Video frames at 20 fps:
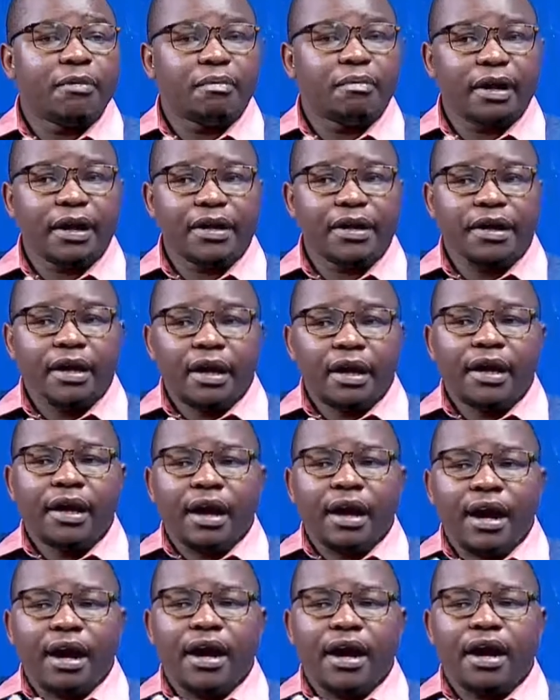whereby
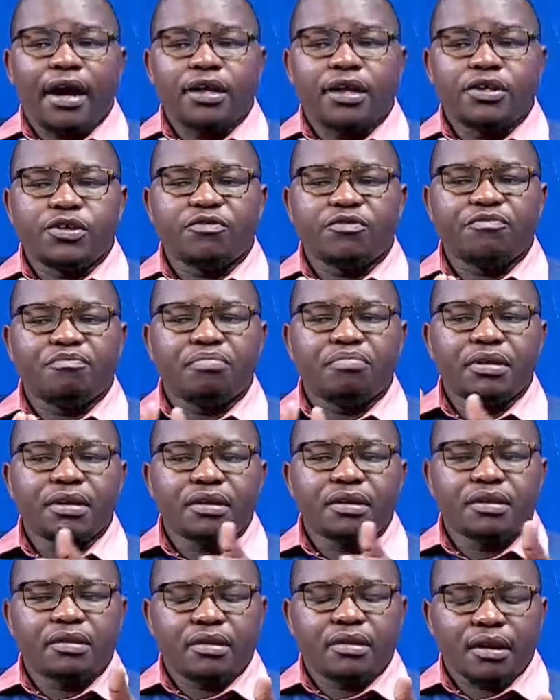
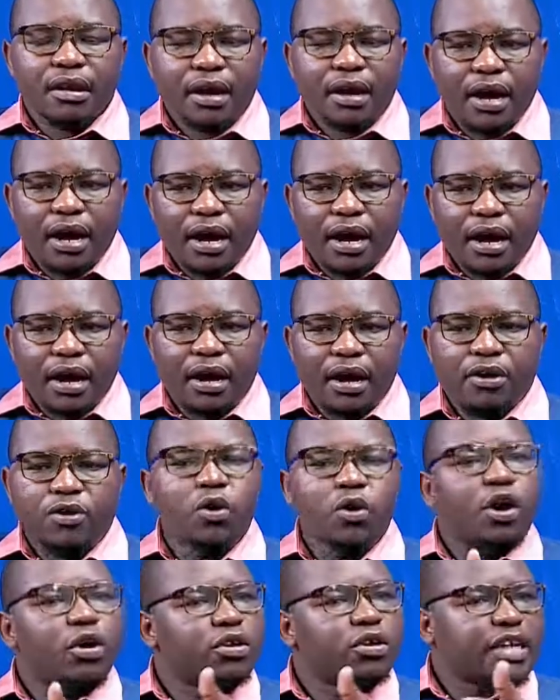you
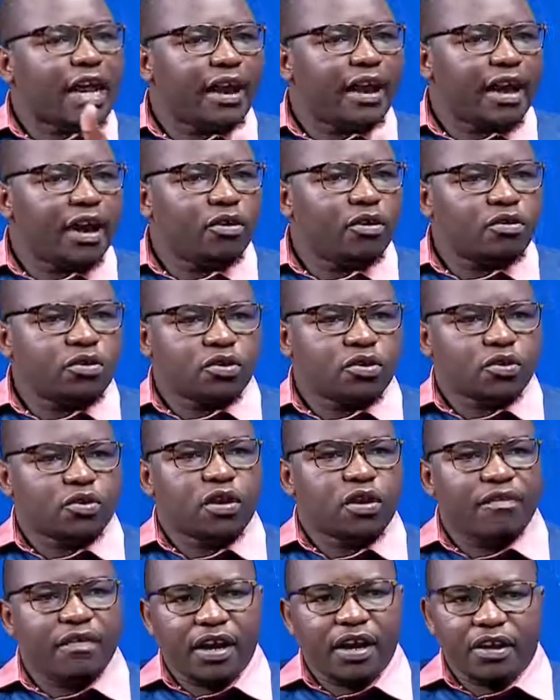are not allowed to
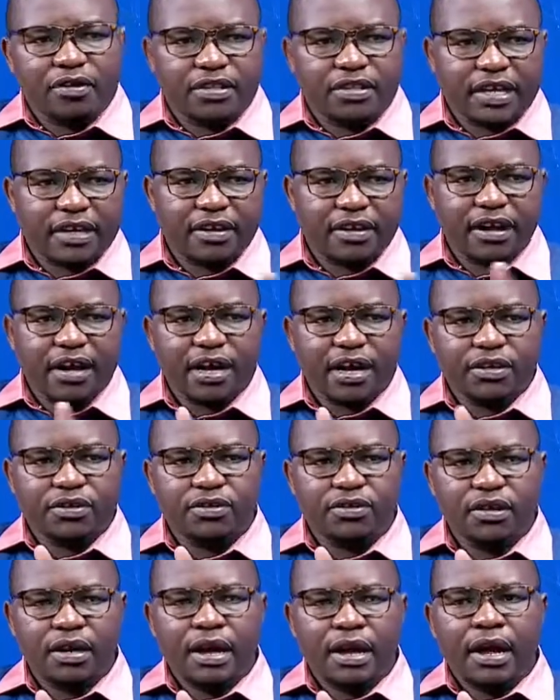travel outside the
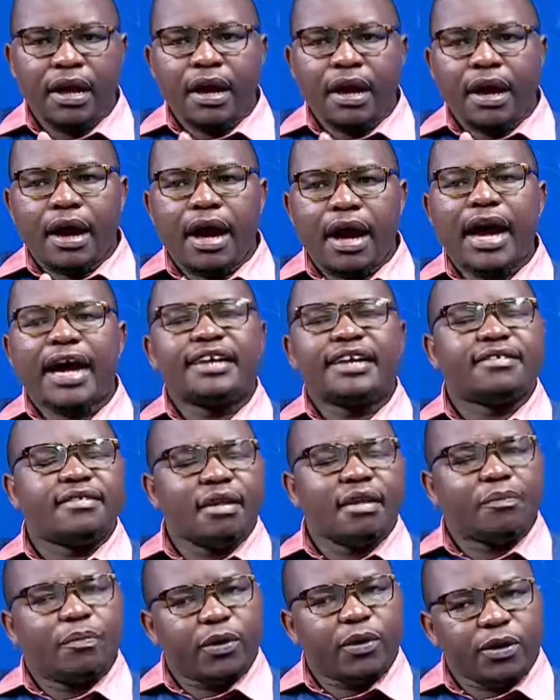country. At
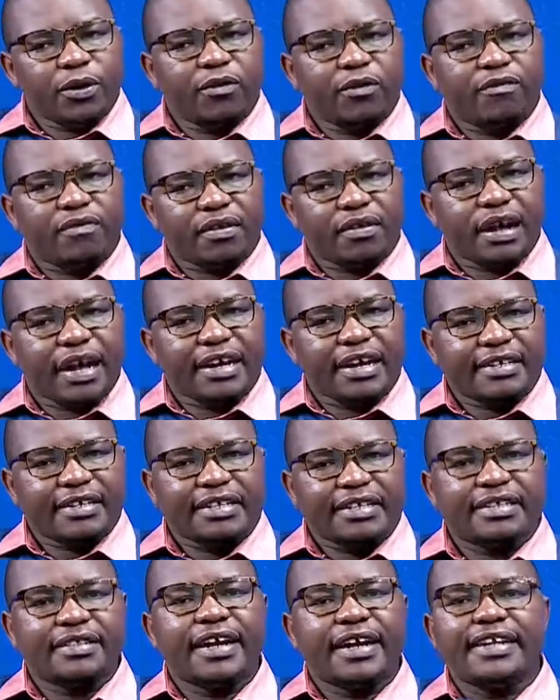the point of
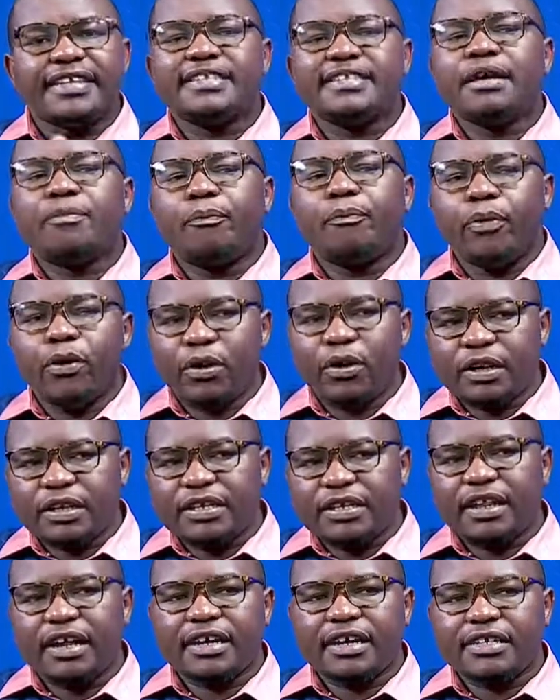exit, that is the
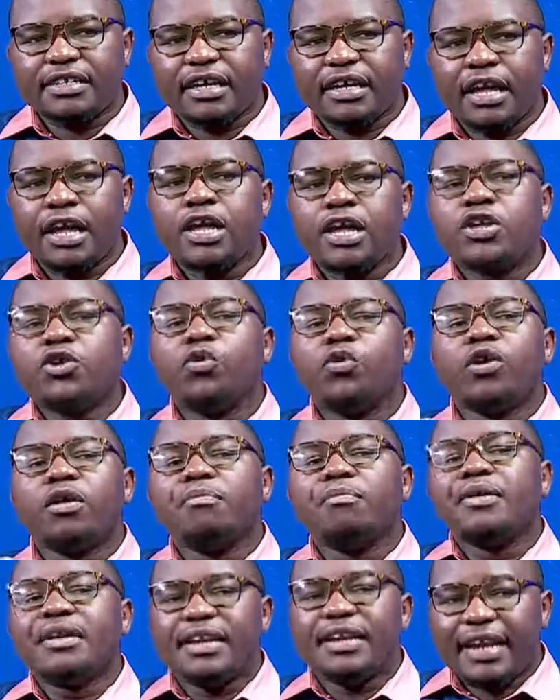point that you
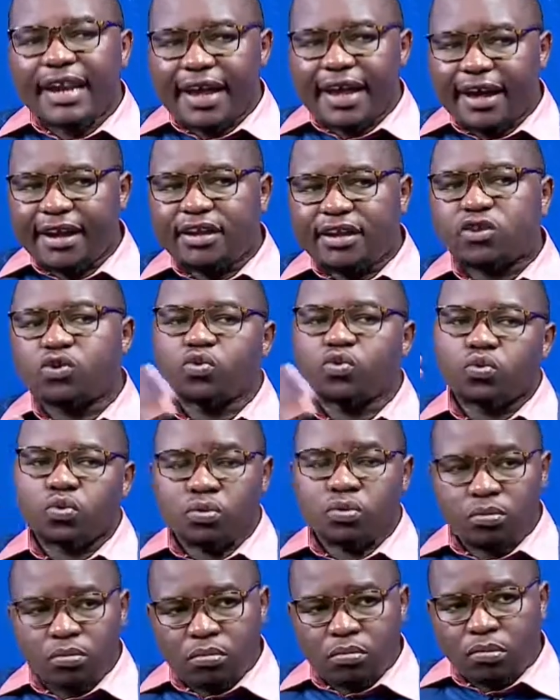will be denied
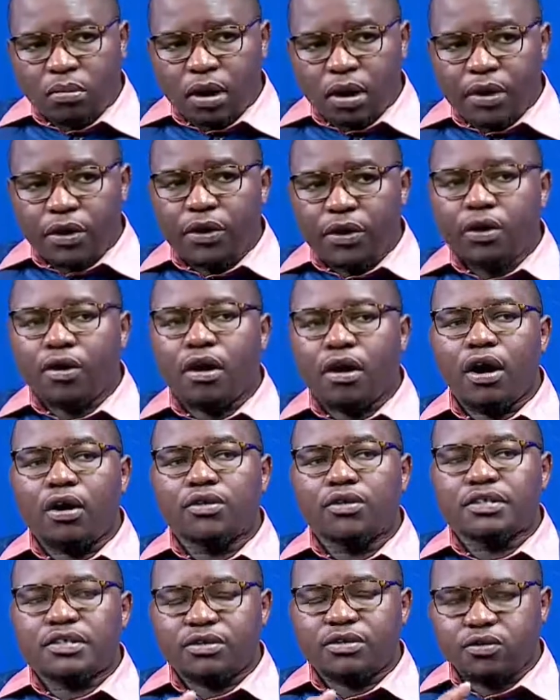to go
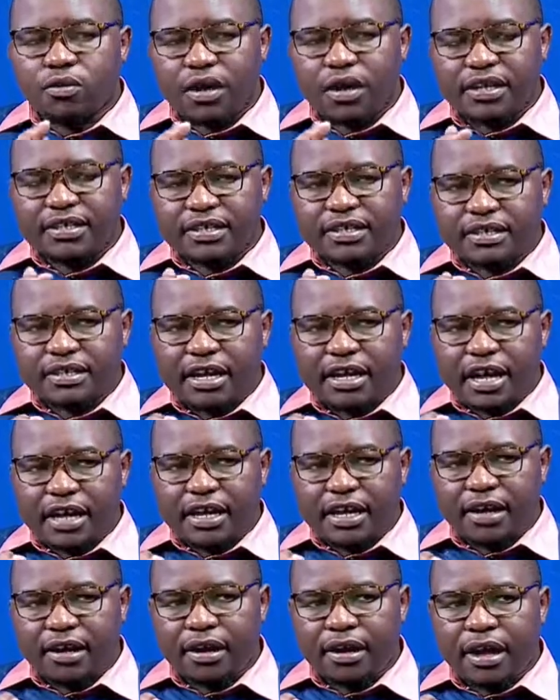out to exit
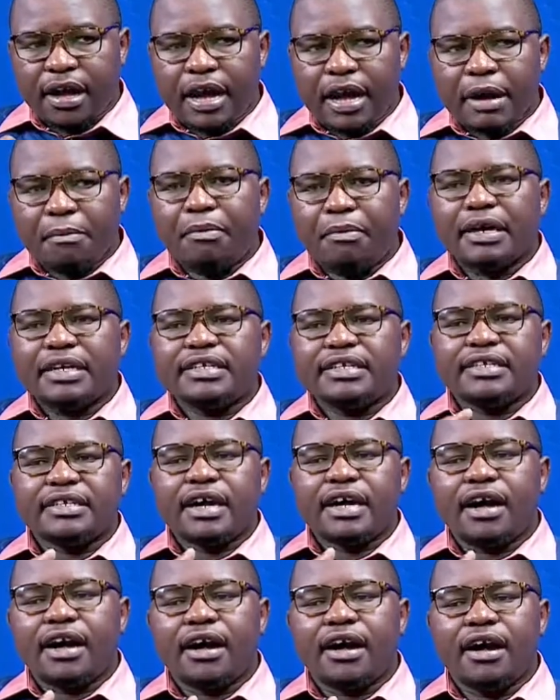Kenya.
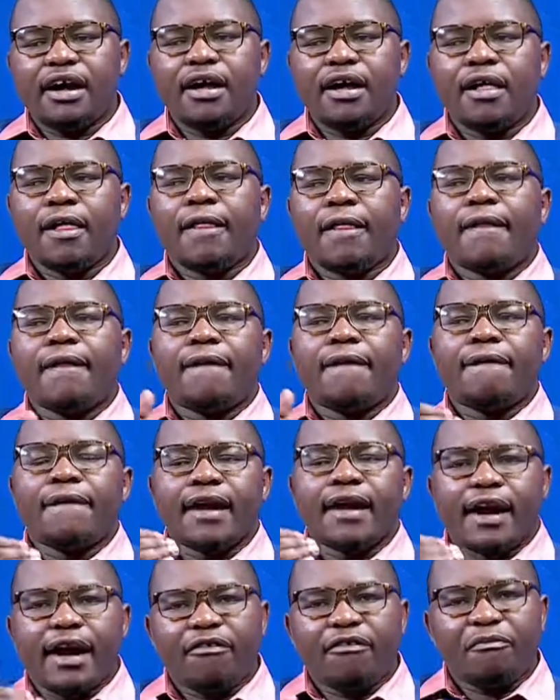But
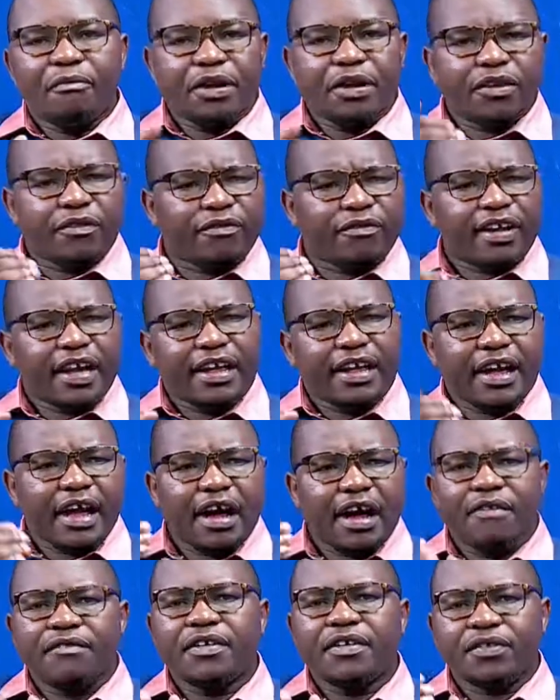the government of
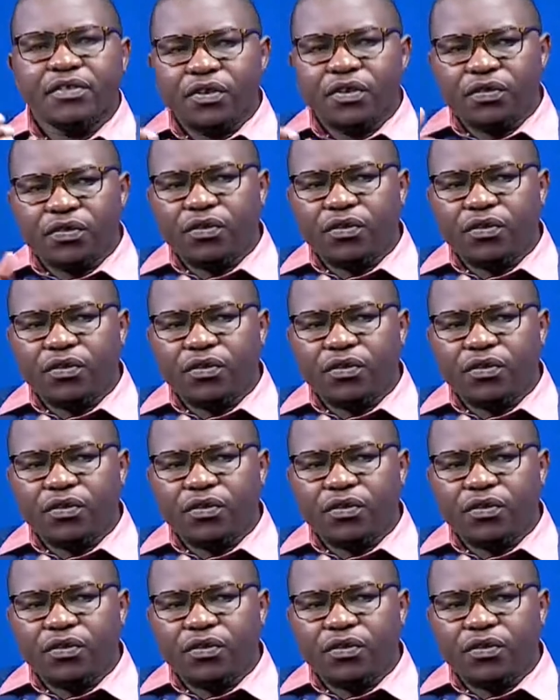Kenya having the